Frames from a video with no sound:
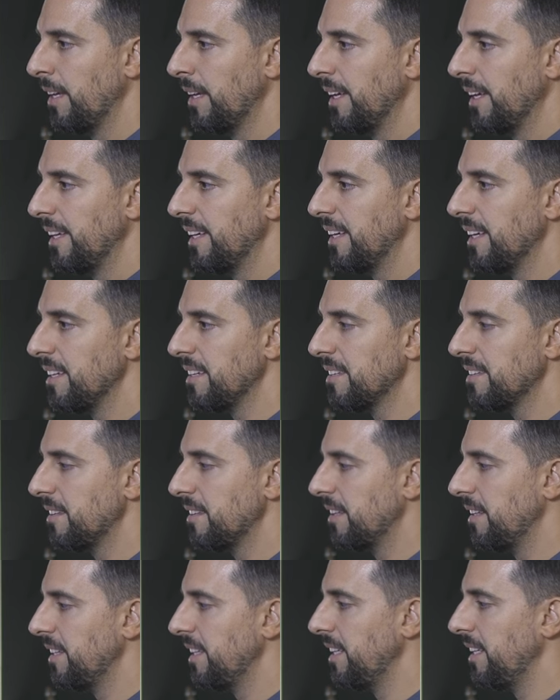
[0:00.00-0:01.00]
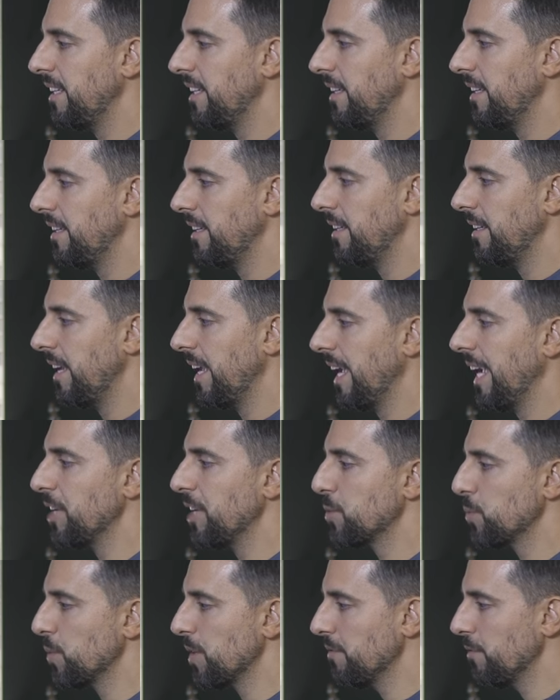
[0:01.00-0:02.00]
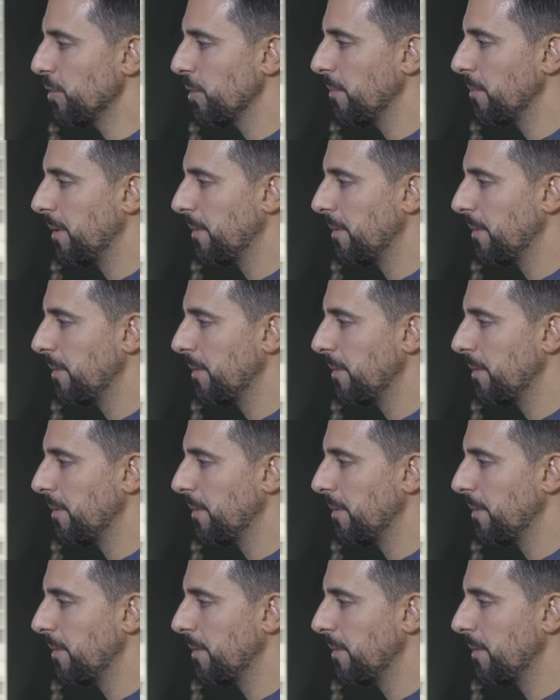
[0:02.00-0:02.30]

is the H reverb.